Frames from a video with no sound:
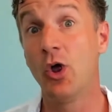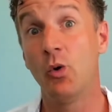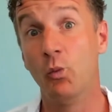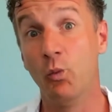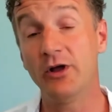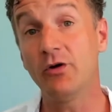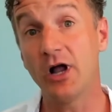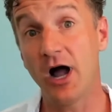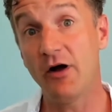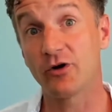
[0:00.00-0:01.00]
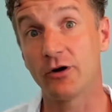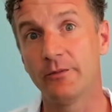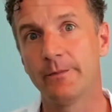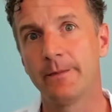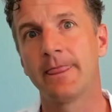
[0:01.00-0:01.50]
we'll cover
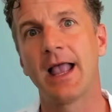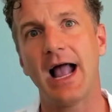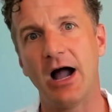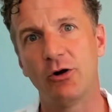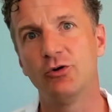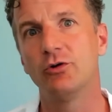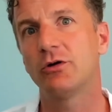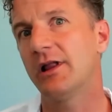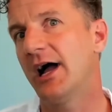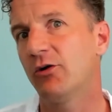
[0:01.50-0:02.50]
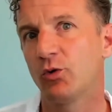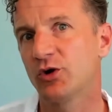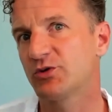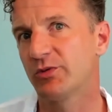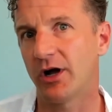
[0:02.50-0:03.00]
how Google Cloud
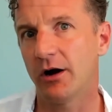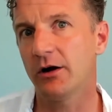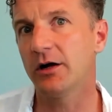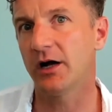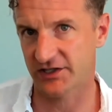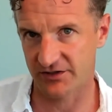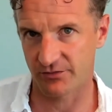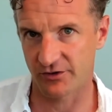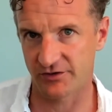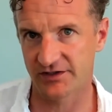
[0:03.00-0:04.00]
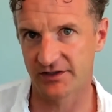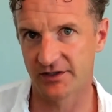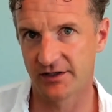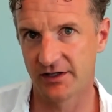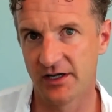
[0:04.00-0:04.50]
works with our customers
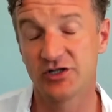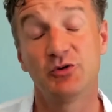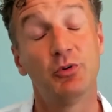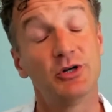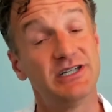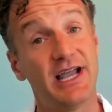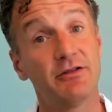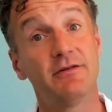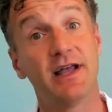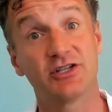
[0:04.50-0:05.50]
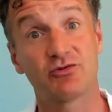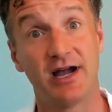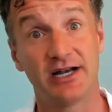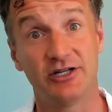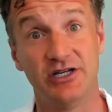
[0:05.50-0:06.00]
to put together that
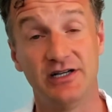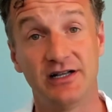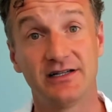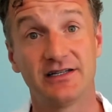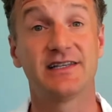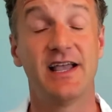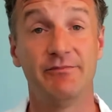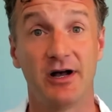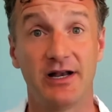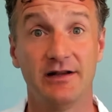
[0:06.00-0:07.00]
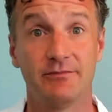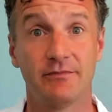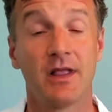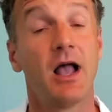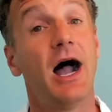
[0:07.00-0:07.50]
strategy to save money.
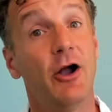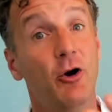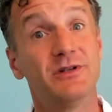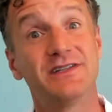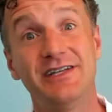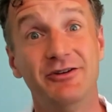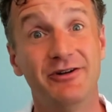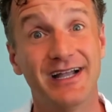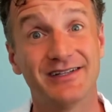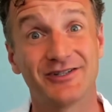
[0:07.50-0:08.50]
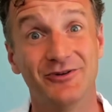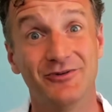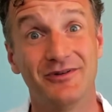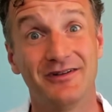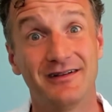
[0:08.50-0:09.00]
I hope to see you again soon.